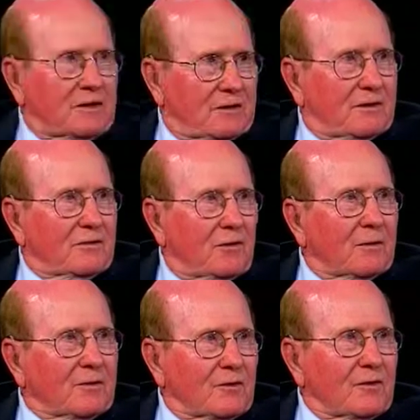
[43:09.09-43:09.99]
in their
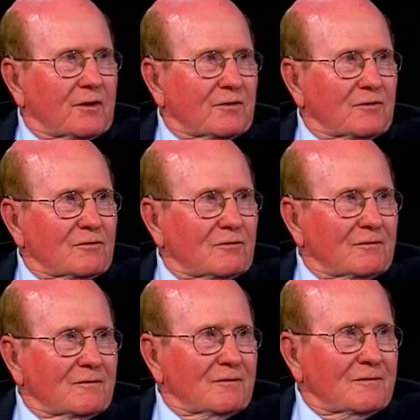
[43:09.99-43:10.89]
dormitories,
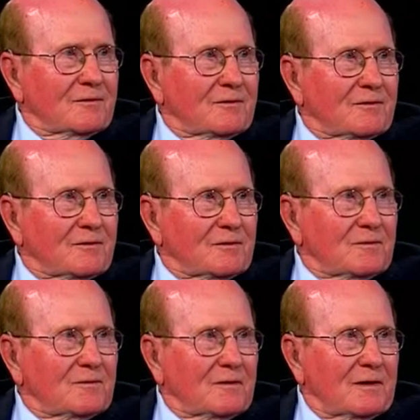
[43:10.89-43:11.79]

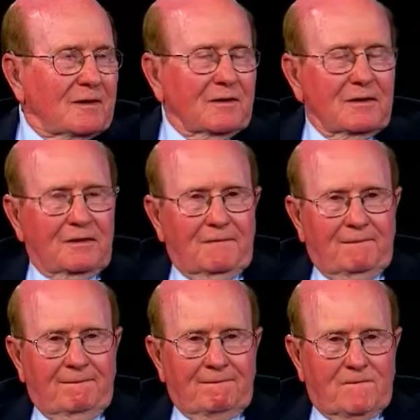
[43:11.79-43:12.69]
and uh,
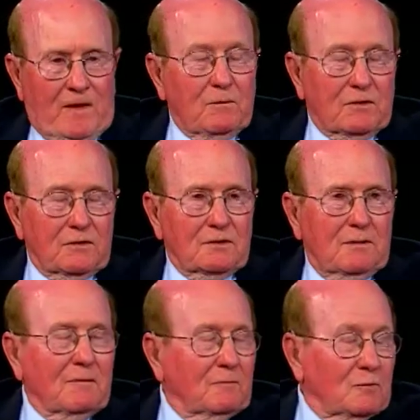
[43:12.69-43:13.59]
they were
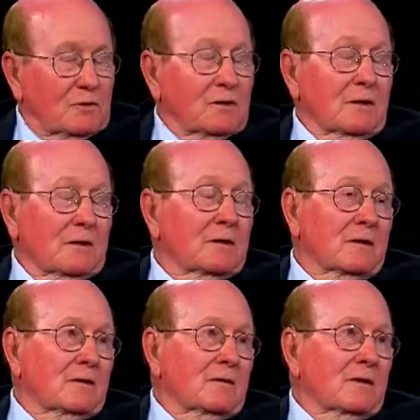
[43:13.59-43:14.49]
some of them were still
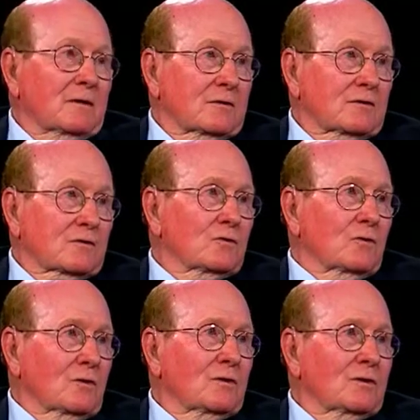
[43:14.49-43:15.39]
there at the
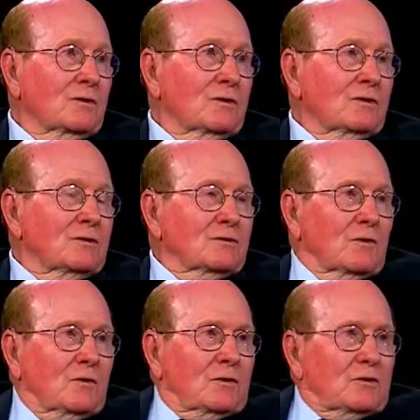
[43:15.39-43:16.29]
school,
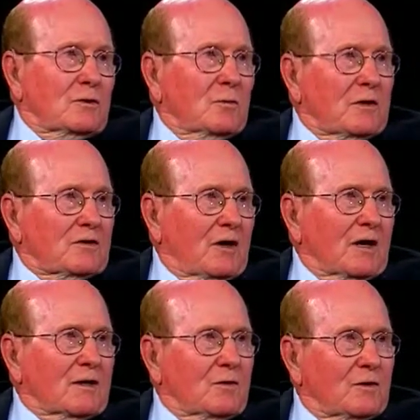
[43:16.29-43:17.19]
so we used to play
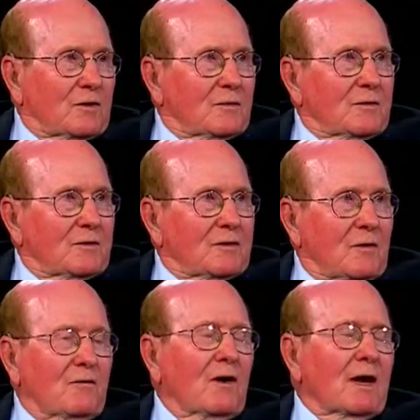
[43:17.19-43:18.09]
soccer with them
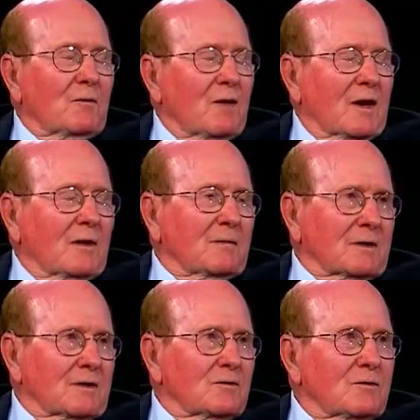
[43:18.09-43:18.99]
or volleyball. I
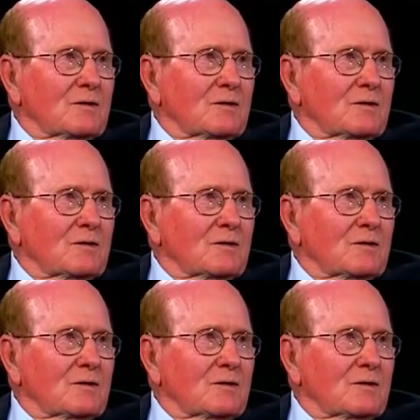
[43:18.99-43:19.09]
mean, cause